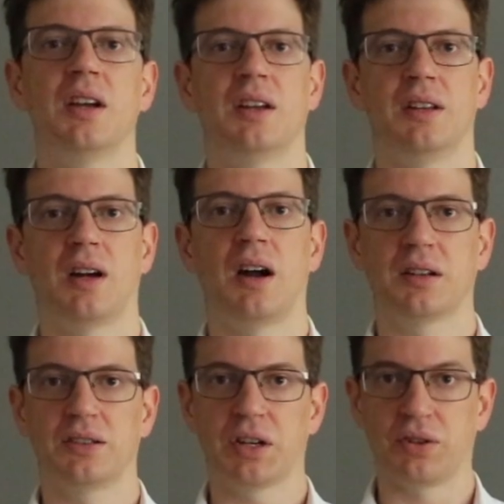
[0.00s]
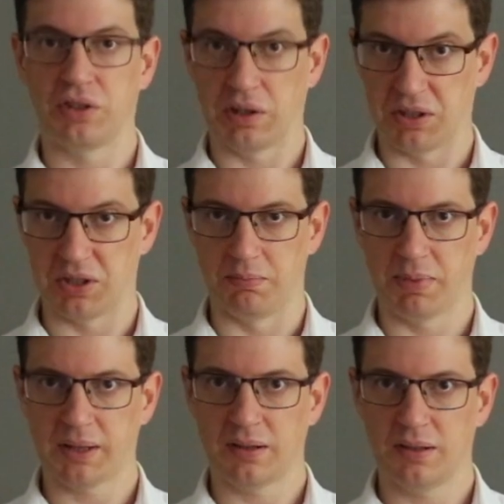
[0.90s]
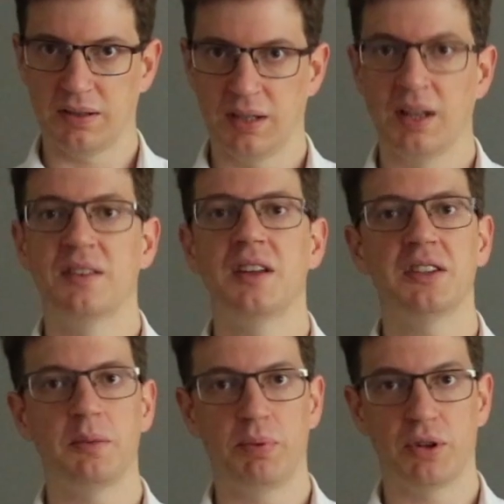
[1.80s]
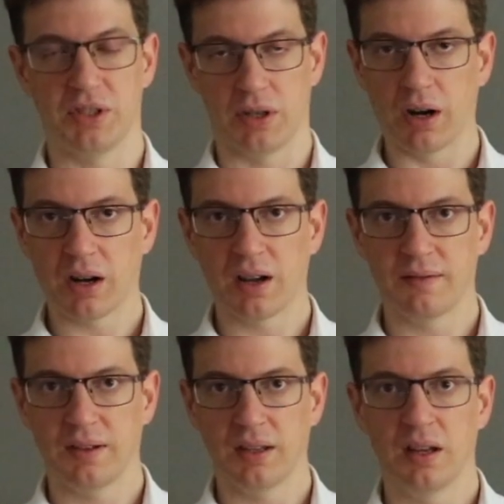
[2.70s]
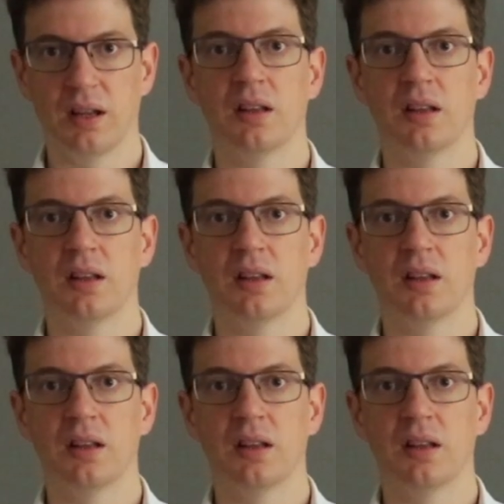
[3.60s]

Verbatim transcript: in architecture integration patterns, data purge and archiving,